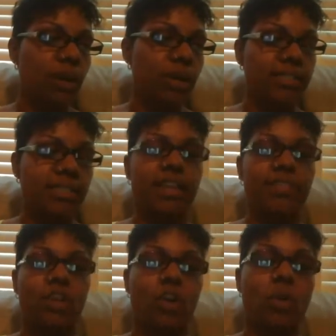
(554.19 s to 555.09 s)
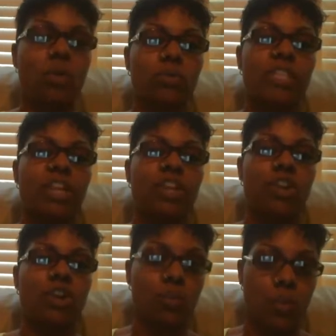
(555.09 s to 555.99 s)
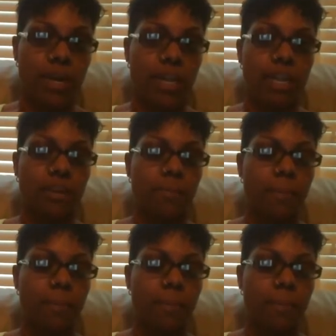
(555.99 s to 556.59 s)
attain the goals that you're wanting.